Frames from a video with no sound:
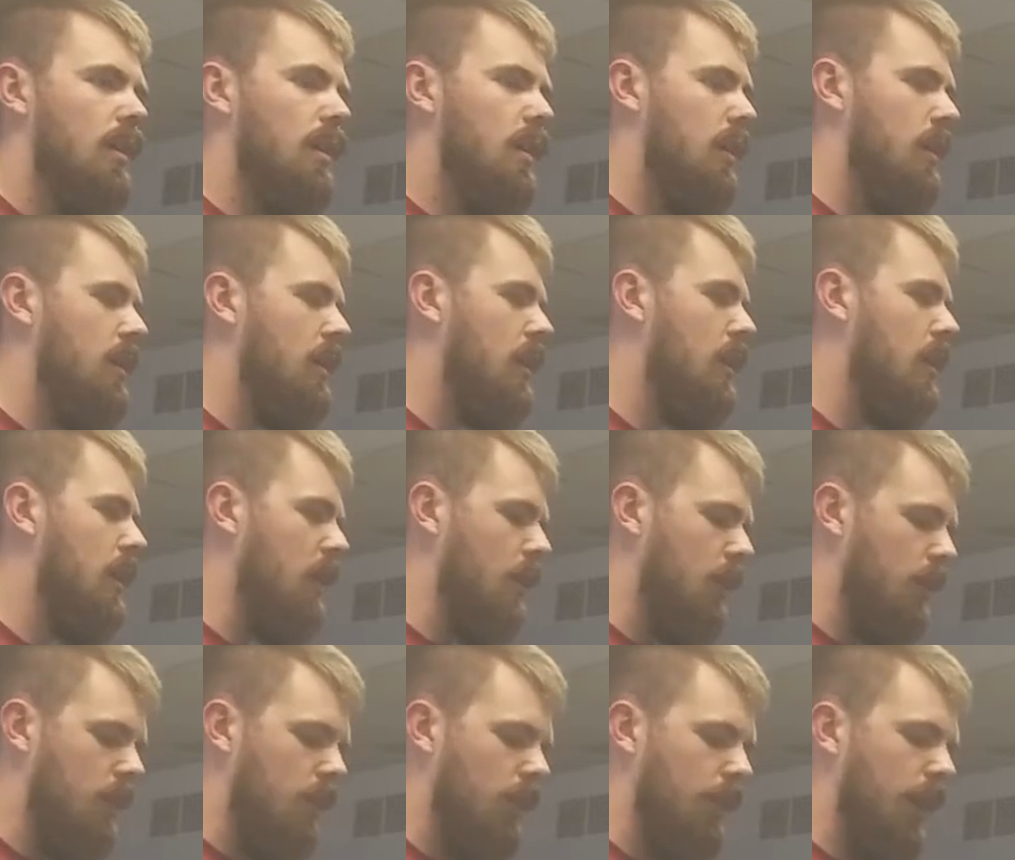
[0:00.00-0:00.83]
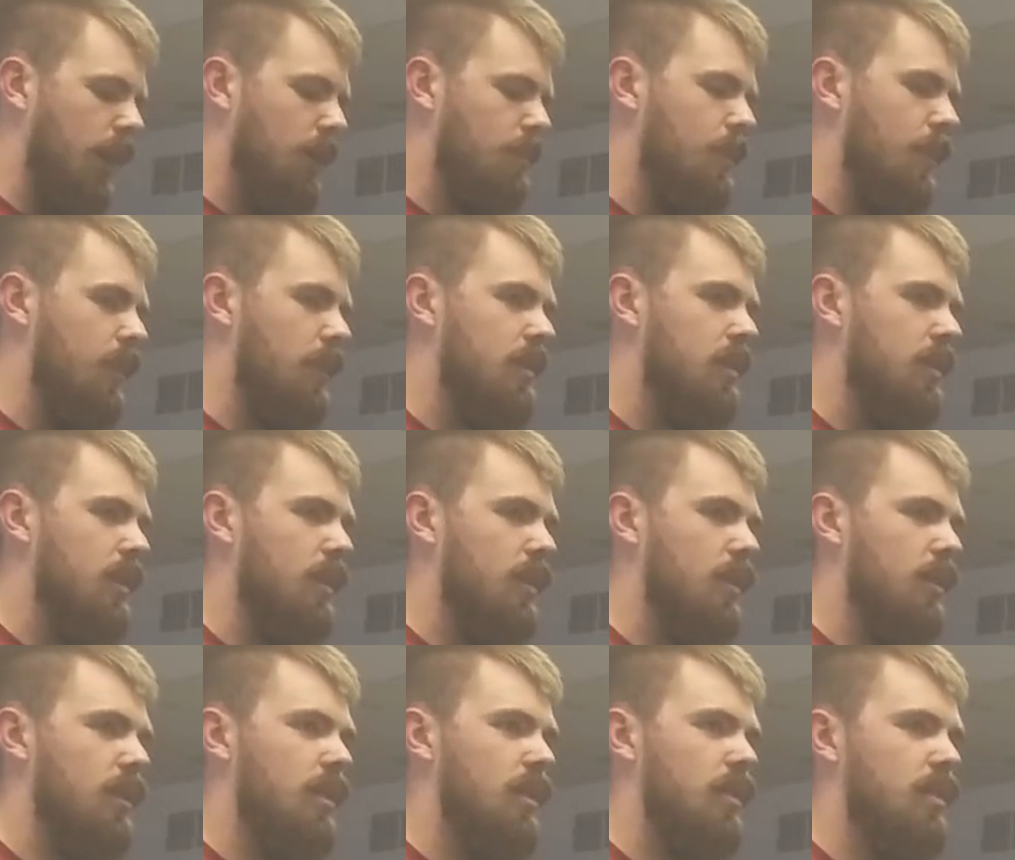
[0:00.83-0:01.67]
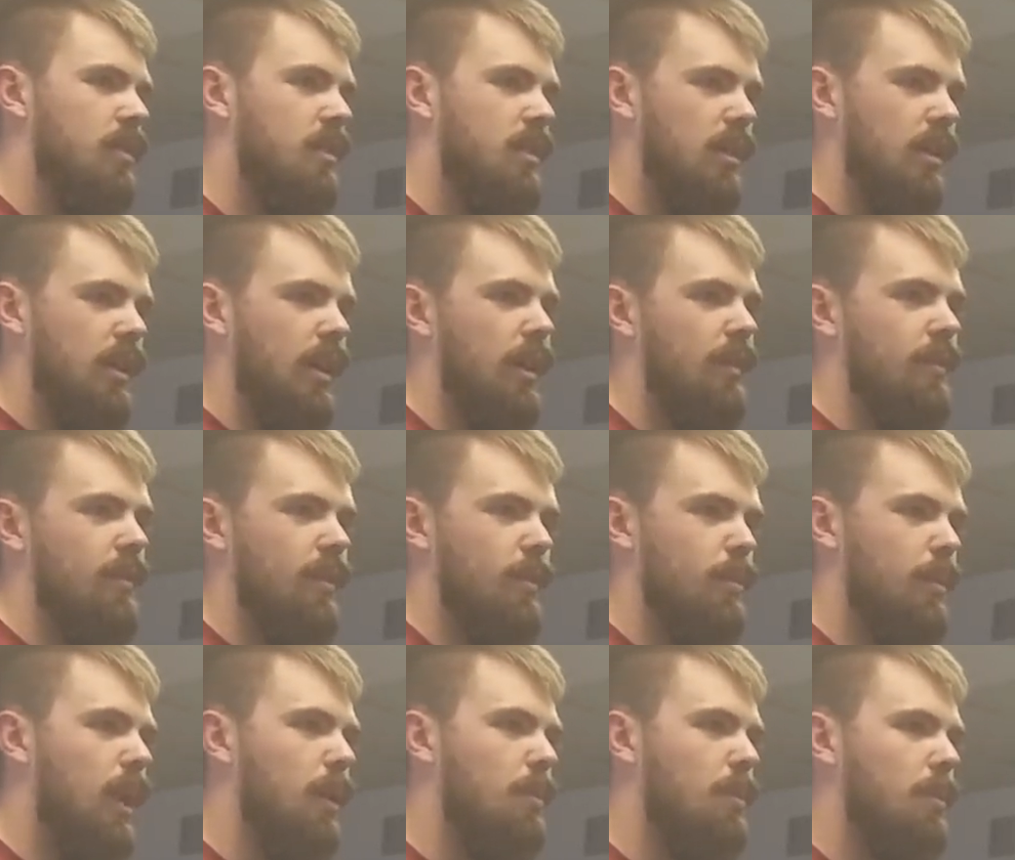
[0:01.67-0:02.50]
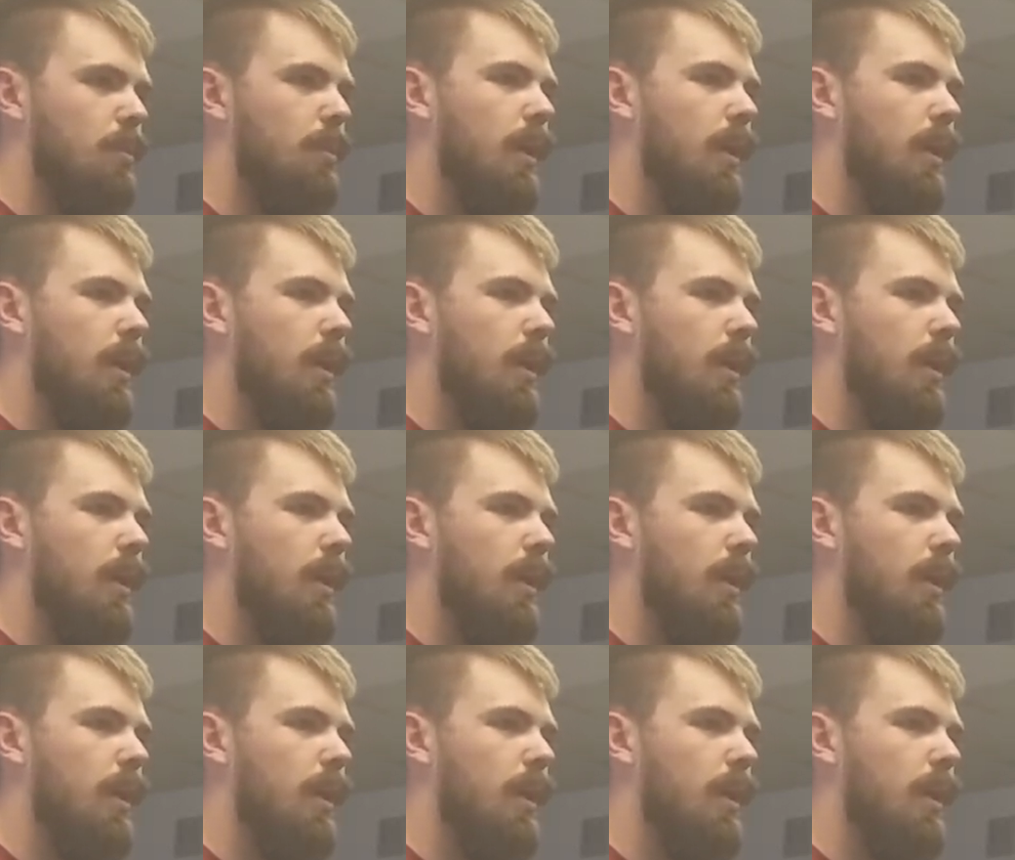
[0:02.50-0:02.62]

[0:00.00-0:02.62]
and then, and then it will wipe it. So you still have the paper